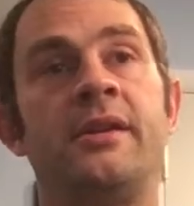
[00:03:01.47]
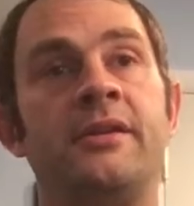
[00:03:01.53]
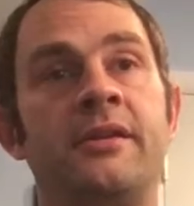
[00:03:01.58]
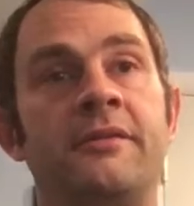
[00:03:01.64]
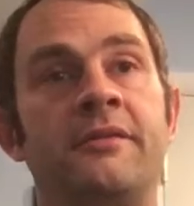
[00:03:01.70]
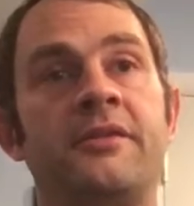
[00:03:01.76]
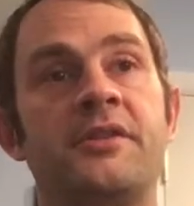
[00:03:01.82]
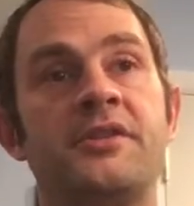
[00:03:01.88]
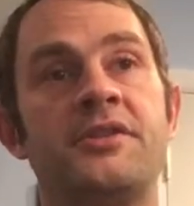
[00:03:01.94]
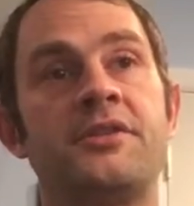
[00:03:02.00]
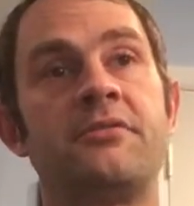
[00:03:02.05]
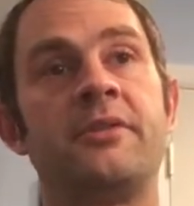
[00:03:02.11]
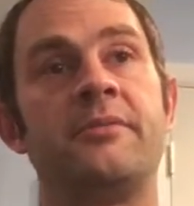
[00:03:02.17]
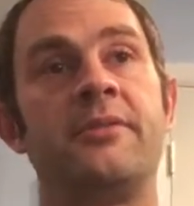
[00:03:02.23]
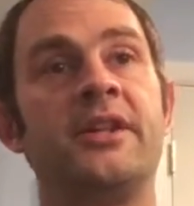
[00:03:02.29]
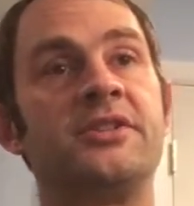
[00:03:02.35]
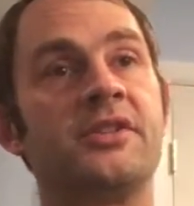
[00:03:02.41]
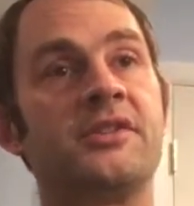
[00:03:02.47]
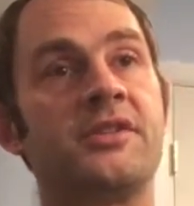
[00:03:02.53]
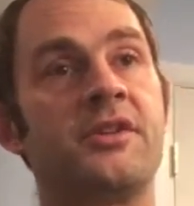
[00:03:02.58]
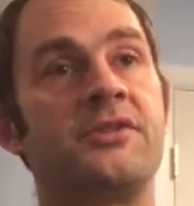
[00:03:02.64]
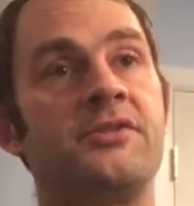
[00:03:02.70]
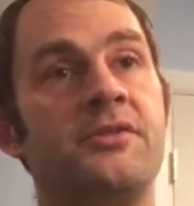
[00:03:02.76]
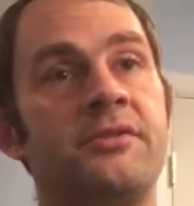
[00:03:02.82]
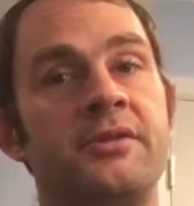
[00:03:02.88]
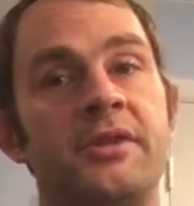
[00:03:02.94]
in the first 3 measures, I'll
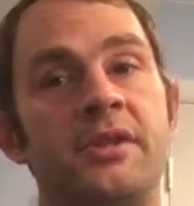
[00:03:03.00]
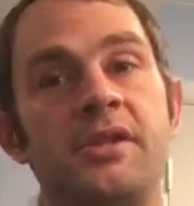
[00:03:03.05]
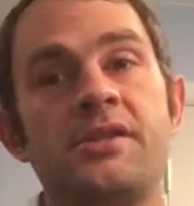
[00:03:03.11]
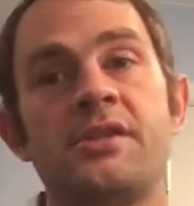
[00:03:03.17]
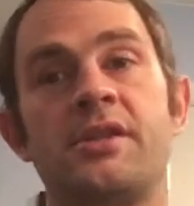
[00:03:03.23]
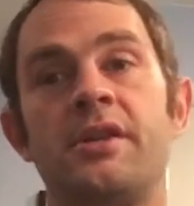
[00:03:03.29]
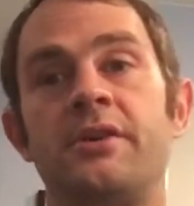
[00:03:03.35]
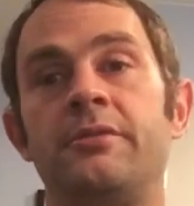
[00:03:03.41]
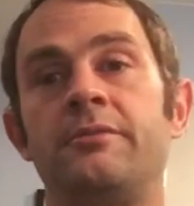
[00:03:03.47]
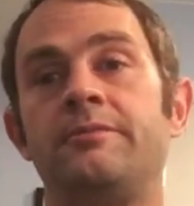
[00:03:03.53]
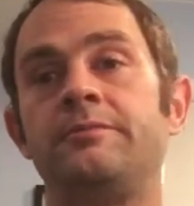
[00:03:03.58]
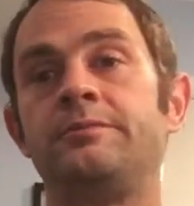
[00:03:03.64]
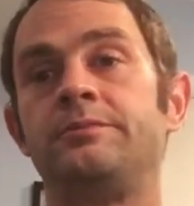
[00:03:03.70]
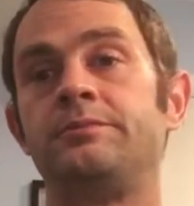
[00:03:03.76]
do it really slow.